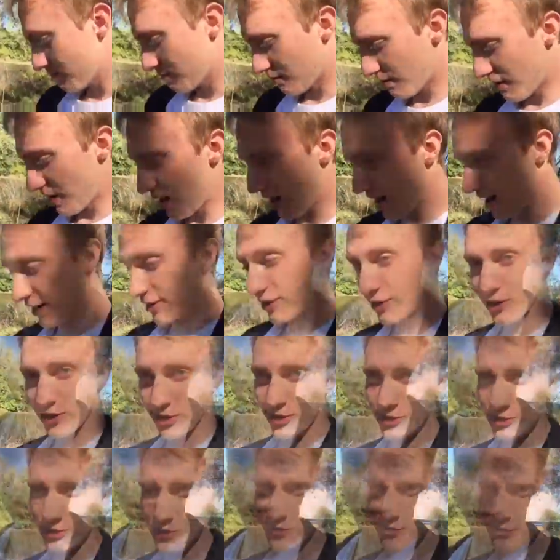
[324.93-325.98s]
my
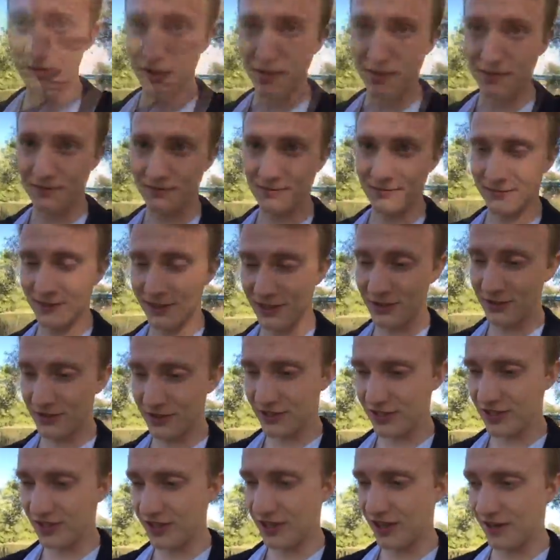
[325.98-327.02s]
current, sorry, my video
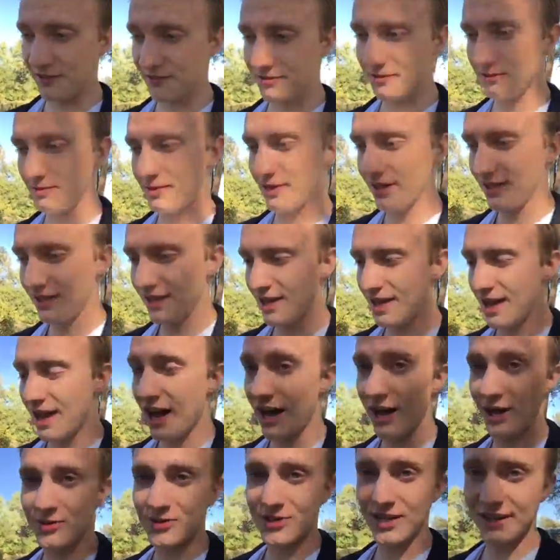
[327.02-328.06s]
just cut off. But
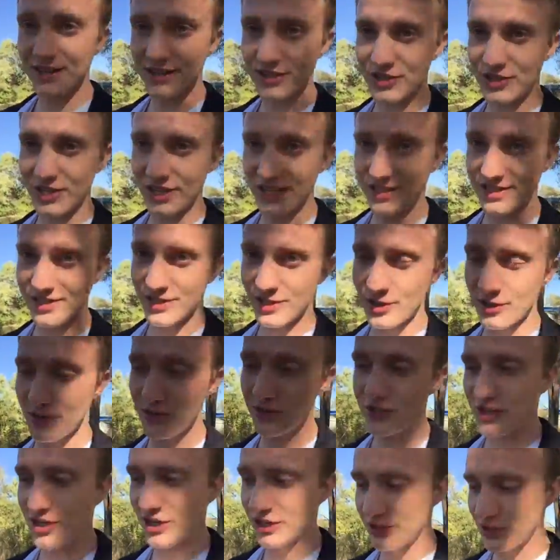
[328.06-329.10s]
I also had the chance to go
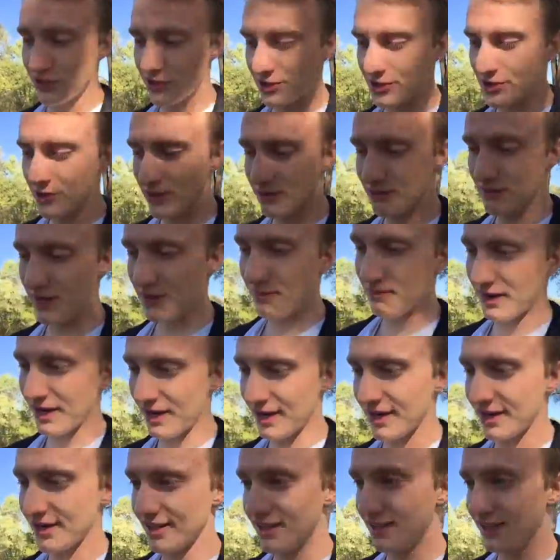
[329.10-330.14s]
to Chengdu and meet
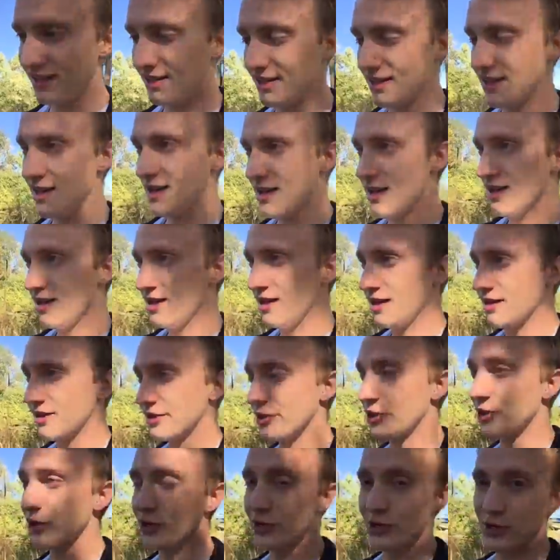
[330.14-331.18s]
my
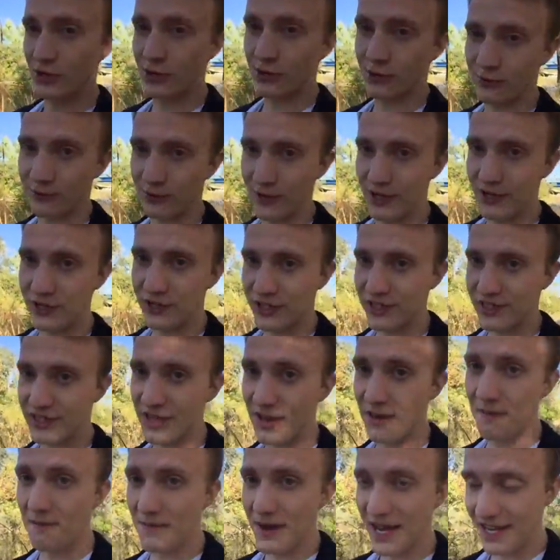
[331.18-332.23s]
current girlfriend. She's
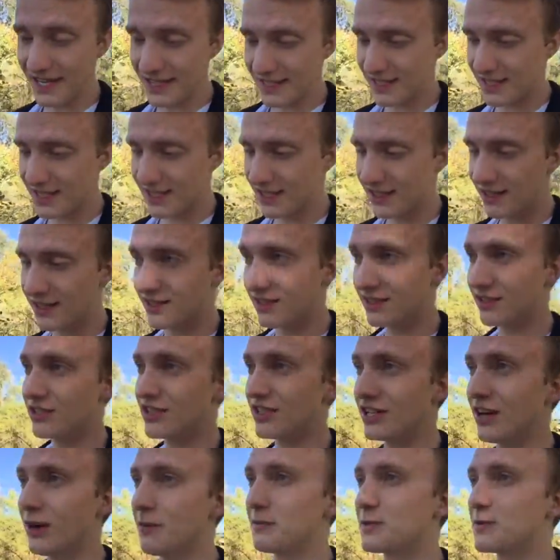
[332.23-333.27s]
amazing.
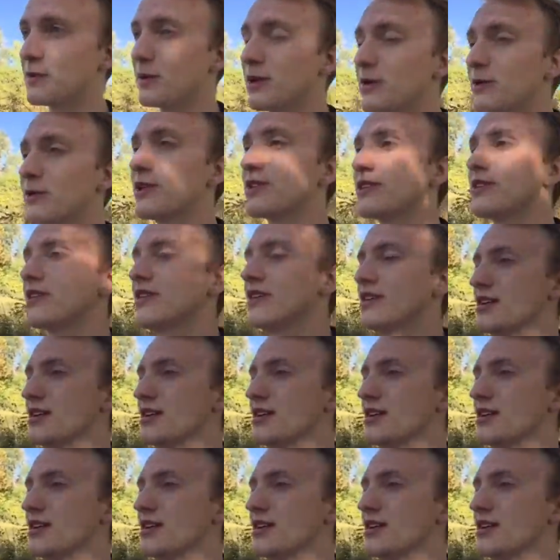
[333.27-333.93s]
She helps me with